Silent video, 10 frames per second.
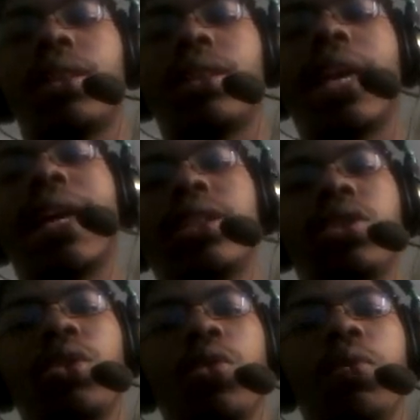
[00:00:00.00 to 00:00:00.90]

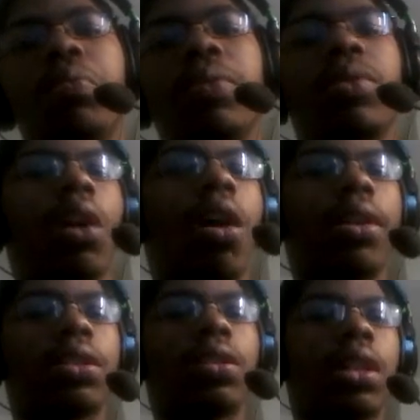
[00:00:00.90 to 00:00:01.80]
DeadTube
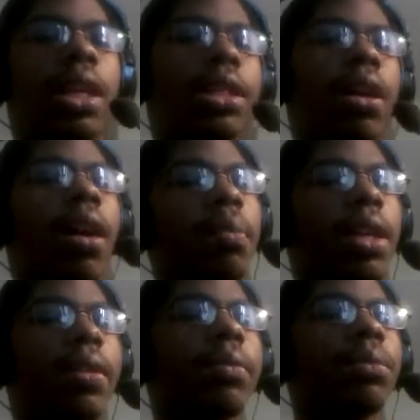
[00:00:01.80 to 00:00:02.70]
Thoughts is
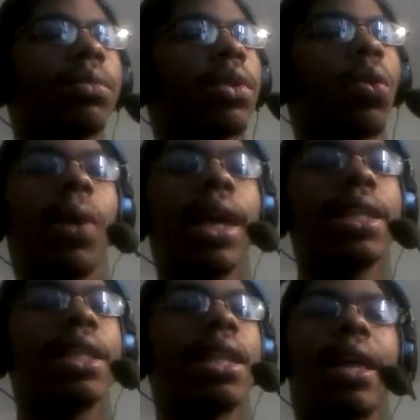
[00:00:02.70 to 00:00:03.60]
coming.
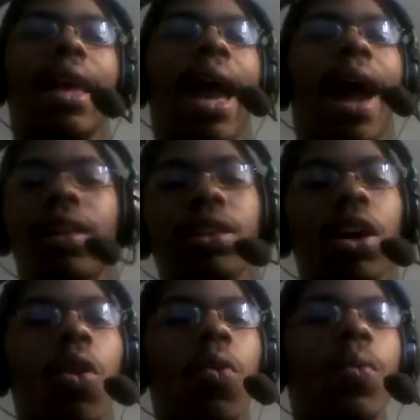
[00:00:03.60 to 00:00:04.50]
When? I don't
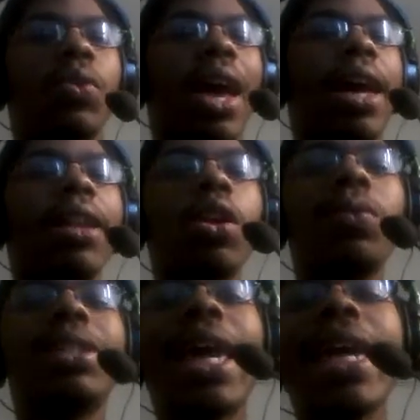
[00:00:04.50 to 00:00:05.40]
know. I got
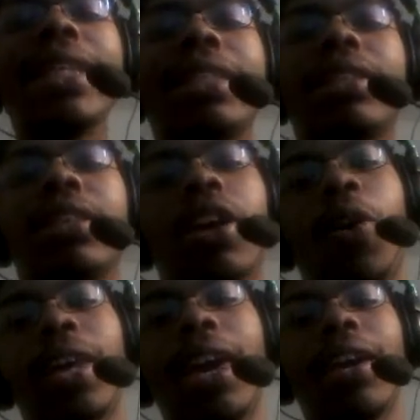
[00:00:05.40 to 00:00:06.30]
no dates,
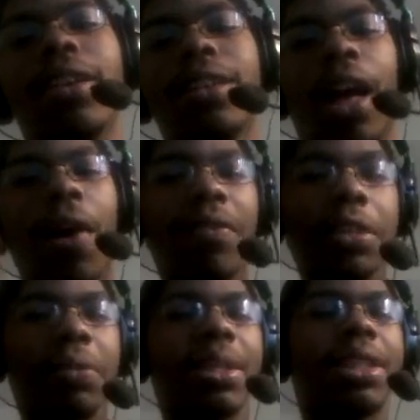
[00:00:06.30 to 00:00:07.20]
okay? I don't have a
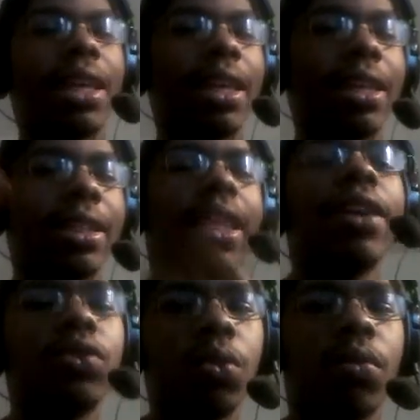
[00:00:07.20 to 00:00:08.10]
specific
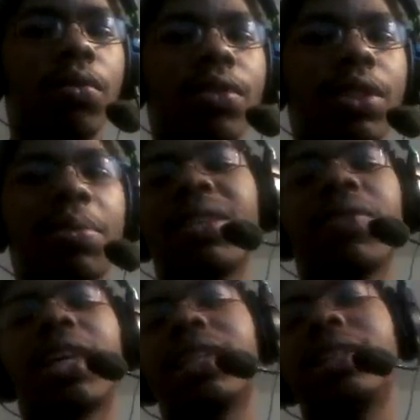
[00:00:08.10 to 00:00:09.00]

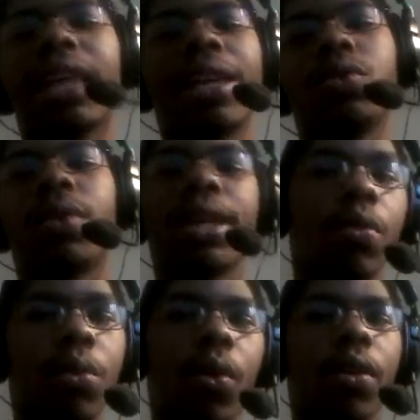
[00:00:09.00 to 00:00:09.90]
schedule
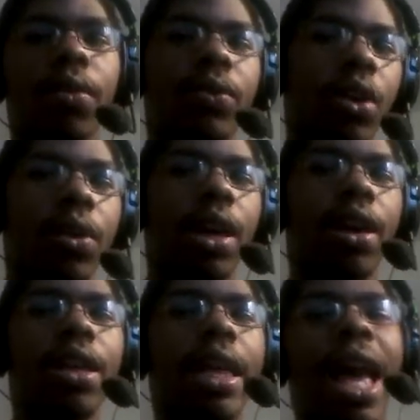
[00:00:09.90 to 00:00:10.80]
anymore,
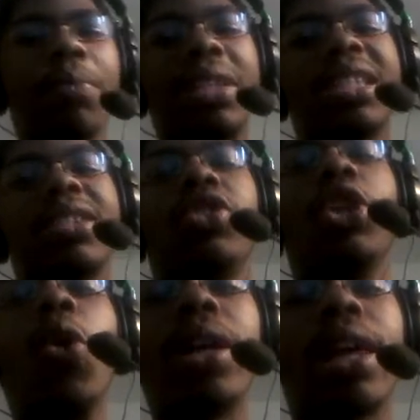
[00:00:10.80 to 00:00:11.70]
okay? I'm just
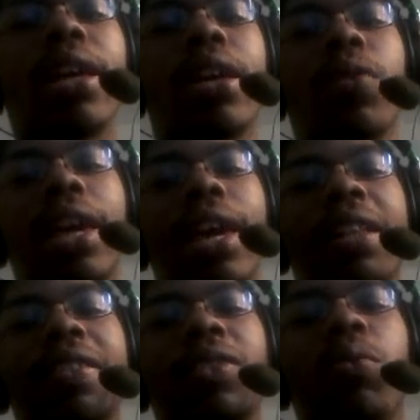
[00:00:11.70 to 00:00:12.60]
doing it, okay?